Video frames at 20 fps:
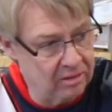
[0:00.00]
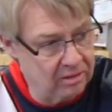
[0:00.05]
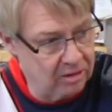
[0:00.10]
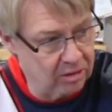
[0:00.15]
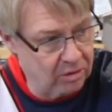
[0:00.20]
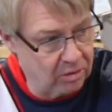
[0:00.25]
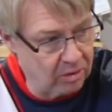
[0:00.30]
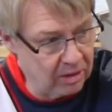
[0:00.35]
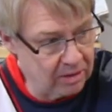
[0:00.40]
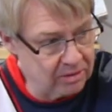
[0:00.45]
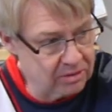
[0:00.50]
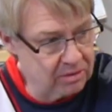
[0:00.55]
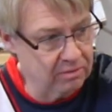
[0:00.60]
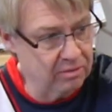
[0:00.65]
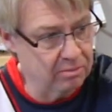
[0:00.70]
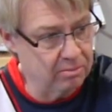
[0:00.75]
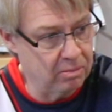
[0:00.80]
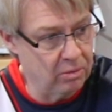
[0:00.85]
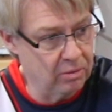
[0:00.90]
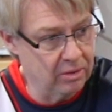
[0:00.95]
the
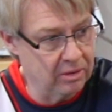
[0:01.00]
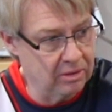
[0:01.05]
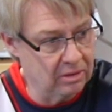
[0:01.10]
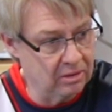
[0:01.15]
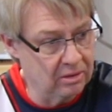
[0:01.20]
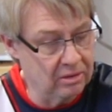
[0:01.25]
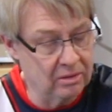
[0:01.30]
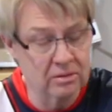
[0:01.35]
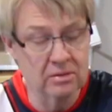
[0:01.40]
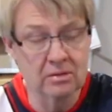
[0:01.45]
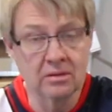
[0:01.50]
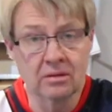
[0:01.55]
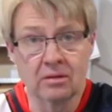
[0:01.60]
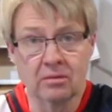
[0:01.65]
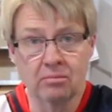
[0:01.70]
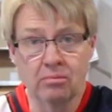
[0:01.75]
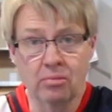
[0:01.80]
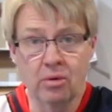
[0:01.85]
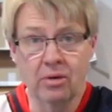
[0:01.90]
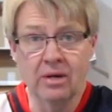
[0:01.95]
crossover point looked
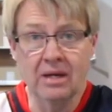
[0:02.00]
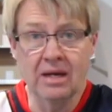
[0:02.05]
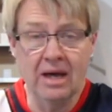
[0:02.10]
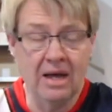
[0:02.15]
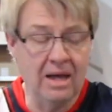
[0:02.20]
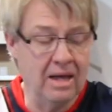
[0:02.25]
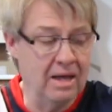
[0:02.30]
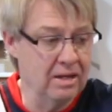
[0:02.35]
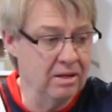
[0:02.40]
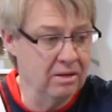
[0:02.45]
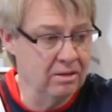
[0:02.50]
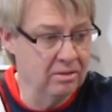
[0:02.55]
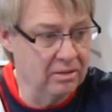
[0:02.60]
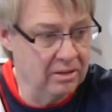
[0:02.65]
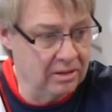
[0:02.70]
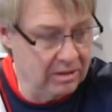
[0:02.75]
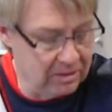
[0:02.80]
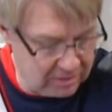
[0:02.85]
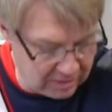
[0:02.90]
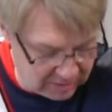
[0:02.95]
pretty high on
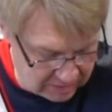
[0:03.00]
these.